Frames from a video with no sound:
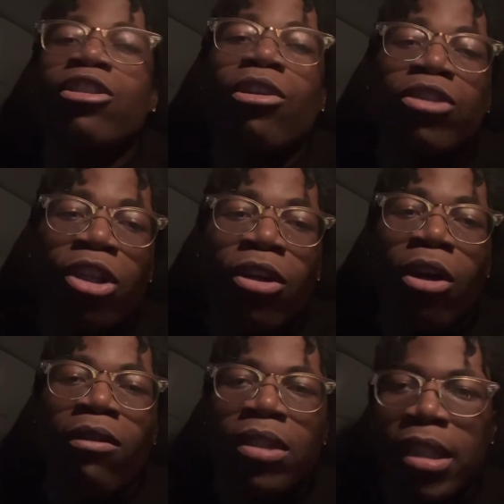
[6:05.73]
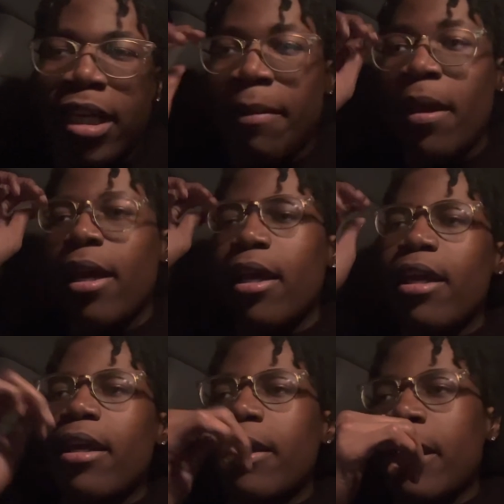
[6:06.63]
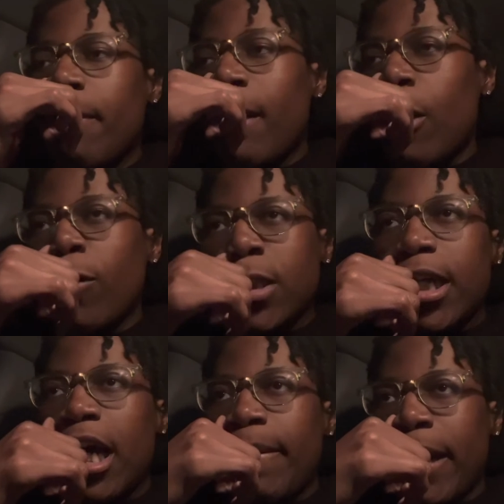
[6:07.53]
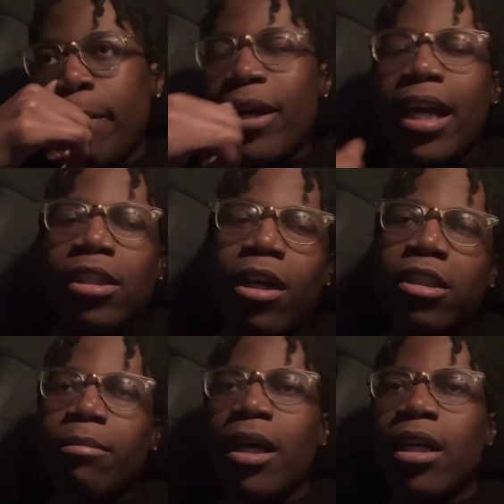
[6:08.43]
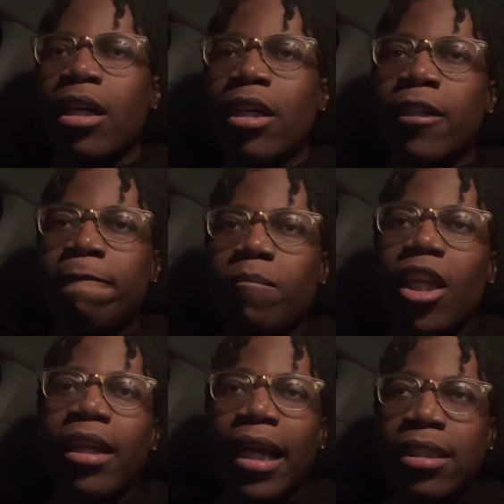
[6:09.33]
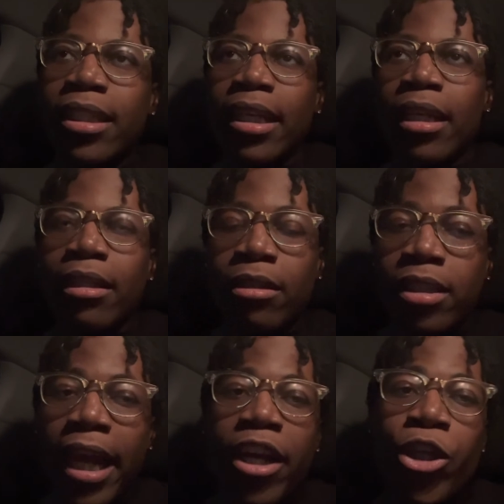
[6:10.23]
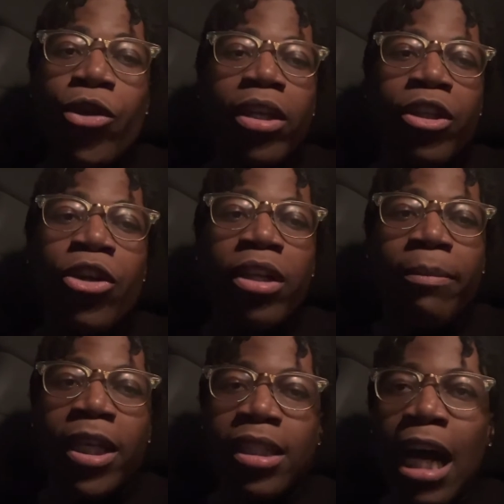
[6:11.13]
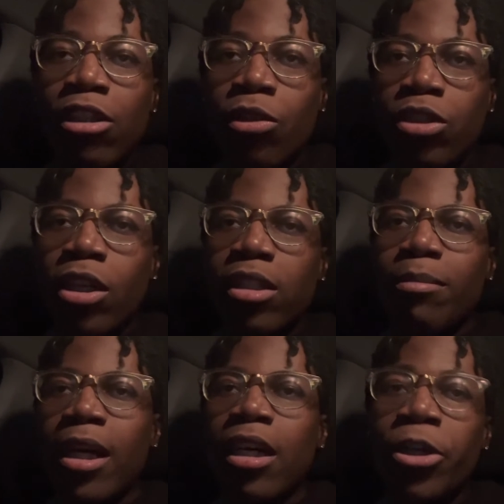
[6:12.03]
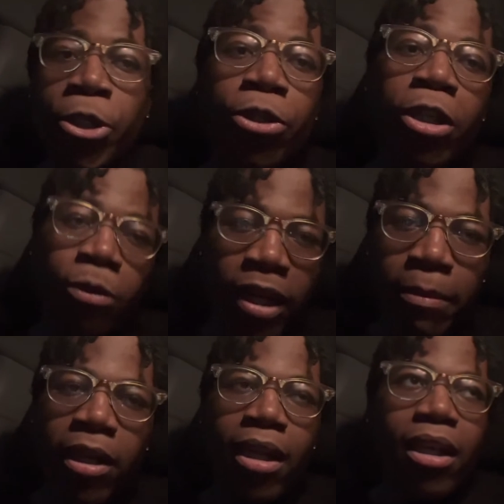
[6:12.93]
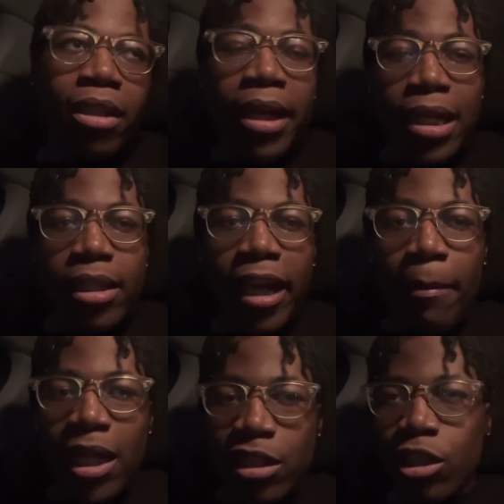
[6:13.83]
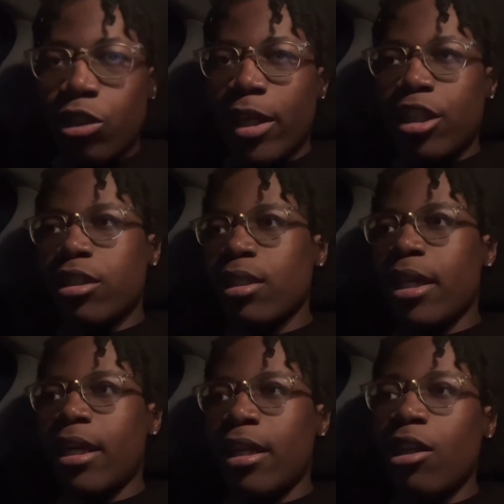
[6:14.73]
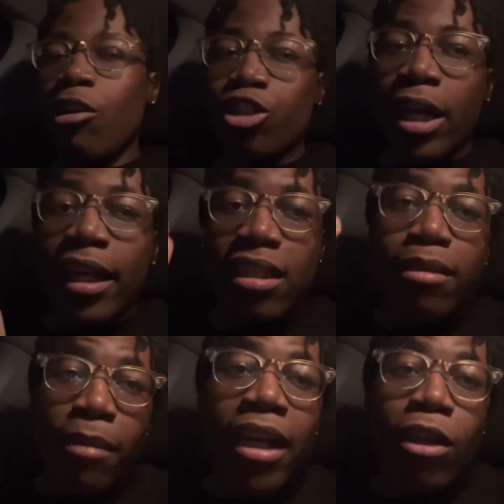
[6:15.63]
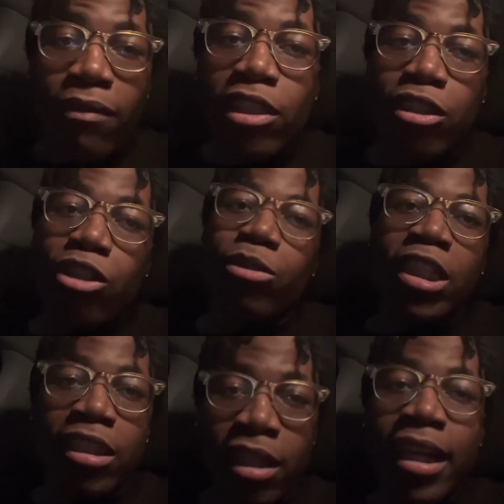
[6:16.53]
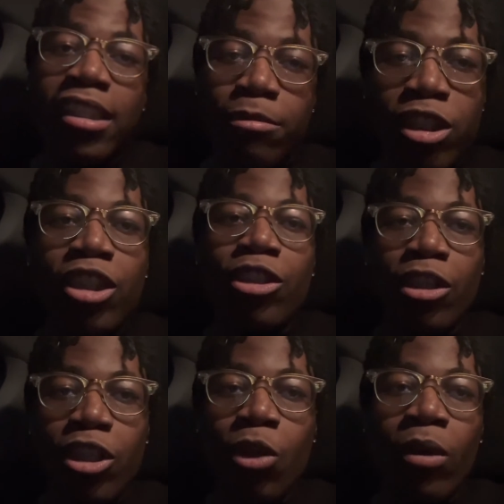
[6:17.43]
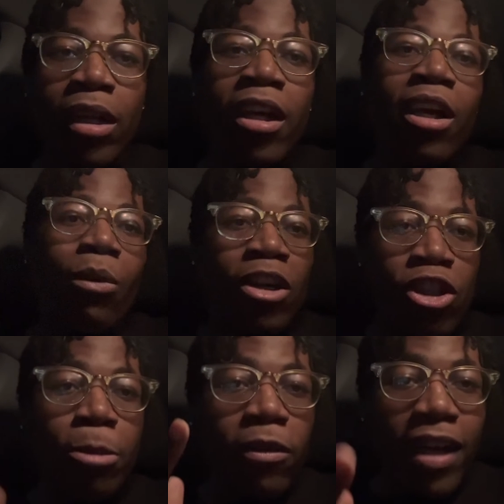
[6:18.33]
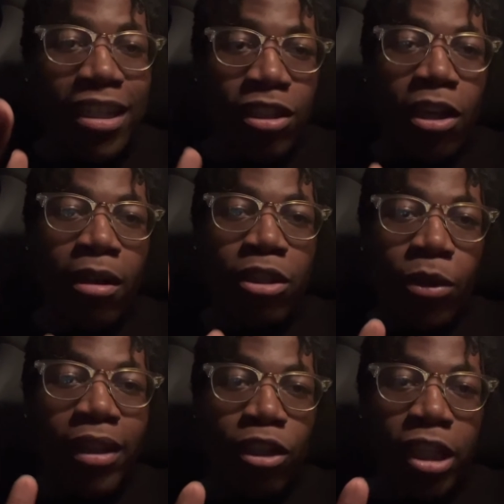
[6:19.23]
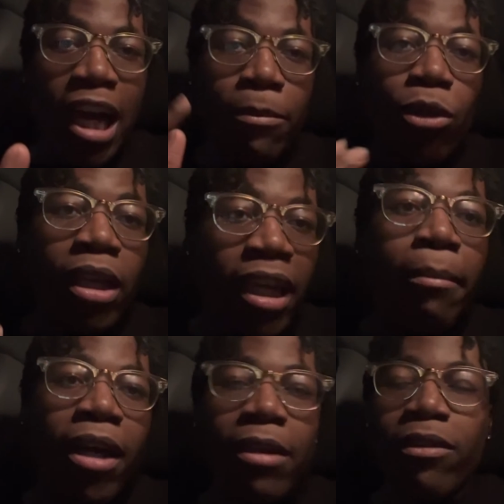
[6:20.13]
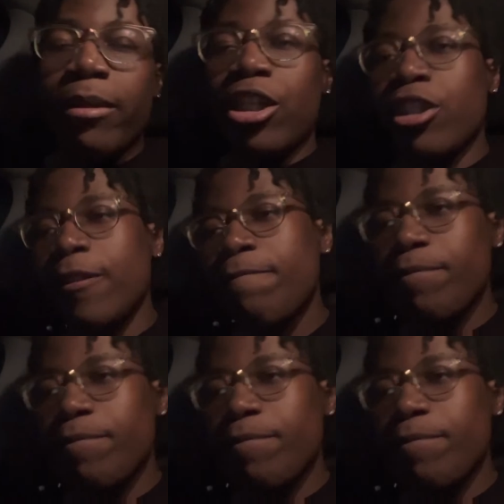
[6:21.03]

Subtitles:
gonna serve the overtime, get my overtime, and probably talk to my like I said, stay in the union, because I was gonna talk to my union rep the next day about the situation, and you know, try and get some money off this situation. That's some shit you can do when the supervisors aren't doing their job. You can get money from that shit.